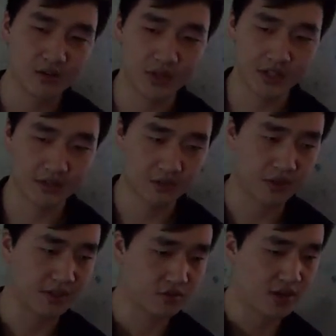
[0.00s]
We need to
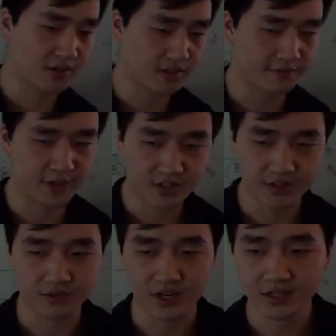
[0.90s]
extract the
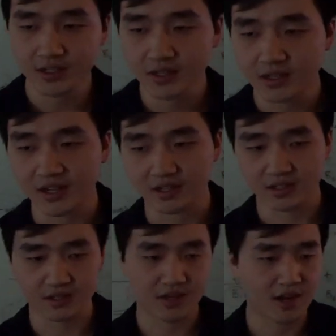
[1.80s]
features, right, like
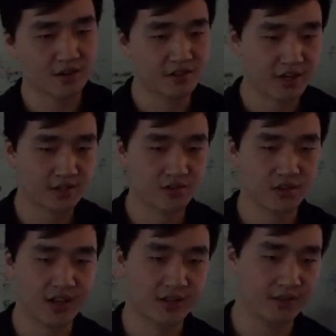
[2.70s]
color,
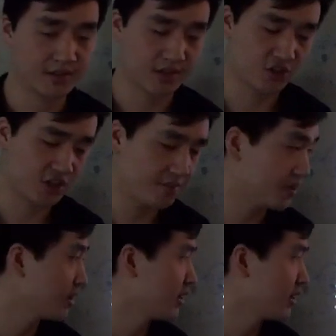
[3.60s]
texture, and shape,